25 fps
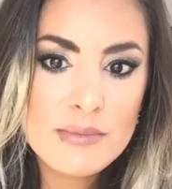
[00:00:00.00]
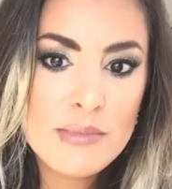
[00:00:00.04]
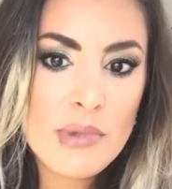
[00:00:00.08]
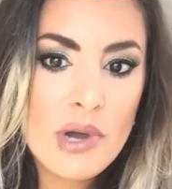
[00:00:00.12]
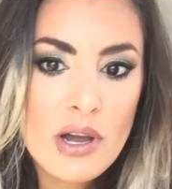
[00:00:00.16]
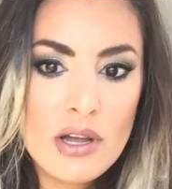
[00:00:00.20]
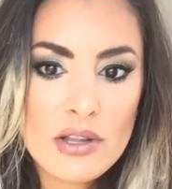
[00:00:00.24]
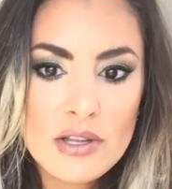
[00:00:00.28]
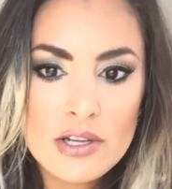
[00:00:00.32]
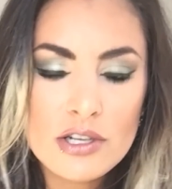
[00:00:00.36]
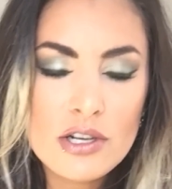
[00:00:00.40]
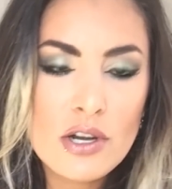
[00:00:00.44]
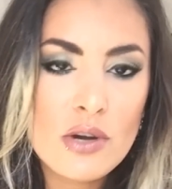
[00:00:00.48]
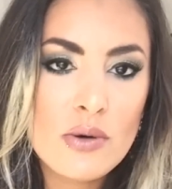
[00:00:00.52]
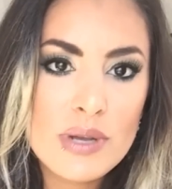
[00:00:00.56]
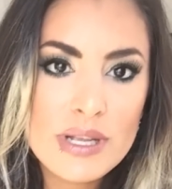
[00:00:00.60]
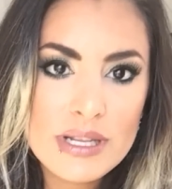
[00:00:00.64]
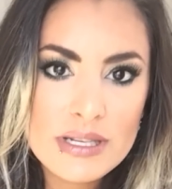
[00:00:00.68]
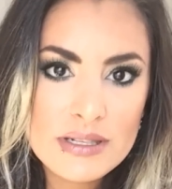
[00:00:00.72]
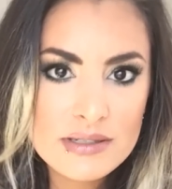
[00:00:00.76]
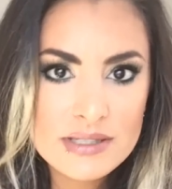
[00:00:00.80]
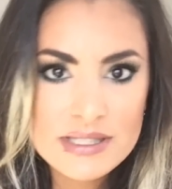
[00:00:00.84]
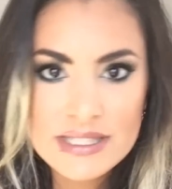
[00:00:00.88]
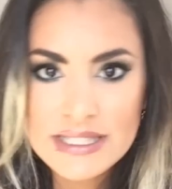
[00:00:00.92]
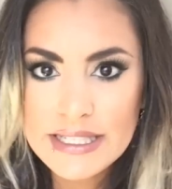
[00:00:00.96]
mall or go
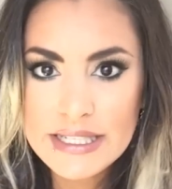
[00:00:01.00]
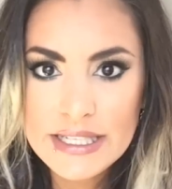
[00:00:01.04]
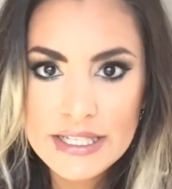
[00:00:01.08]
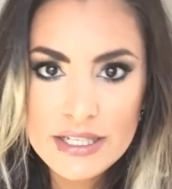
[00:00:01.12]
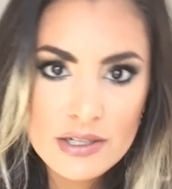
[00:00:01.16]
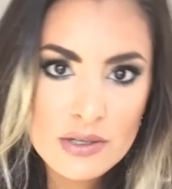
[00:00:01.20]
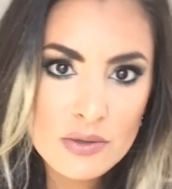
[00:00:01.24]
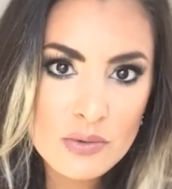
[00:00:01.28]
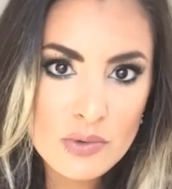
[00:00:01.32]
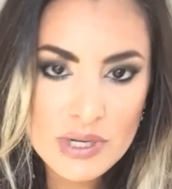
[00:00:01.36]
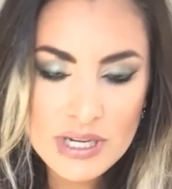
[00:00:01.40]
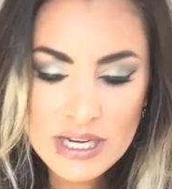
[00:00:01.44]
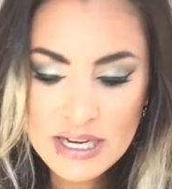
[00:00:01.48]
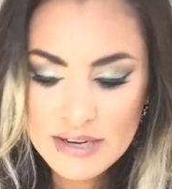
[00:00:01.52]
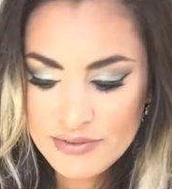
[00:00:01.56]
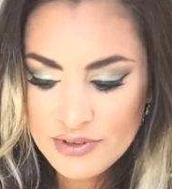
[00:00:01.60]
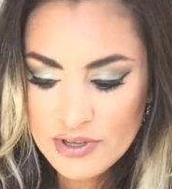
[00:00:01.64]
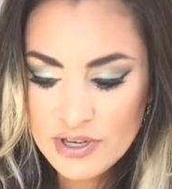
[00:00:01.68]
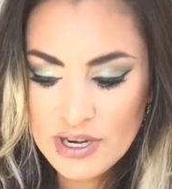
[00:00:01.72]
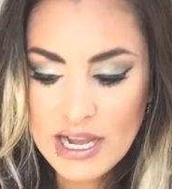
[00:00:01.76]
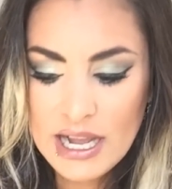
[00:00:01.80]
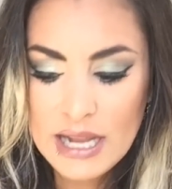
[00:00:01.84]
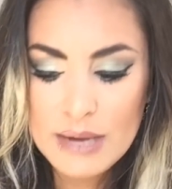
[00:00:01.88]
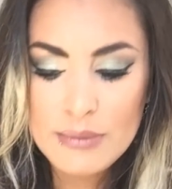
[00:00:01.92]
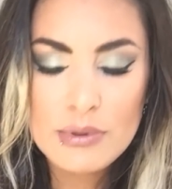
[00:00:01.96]
in to eat or
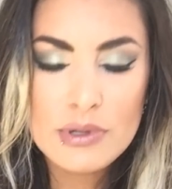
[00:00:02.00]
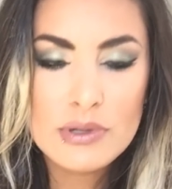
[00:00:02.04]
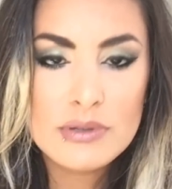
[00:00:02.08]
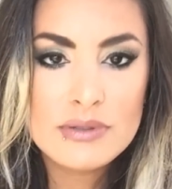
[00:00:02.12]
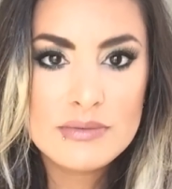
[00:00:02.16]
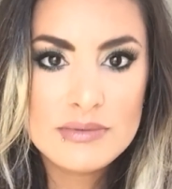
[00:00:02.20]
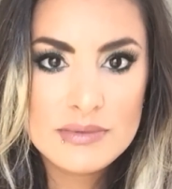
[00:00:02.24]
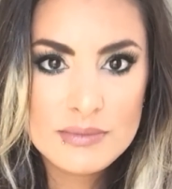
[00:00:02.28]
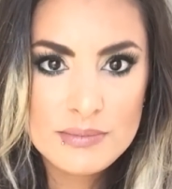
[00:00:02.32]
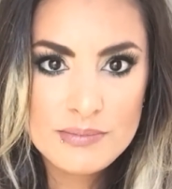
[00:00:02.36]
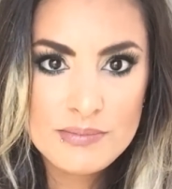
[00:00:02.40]
whatever, I will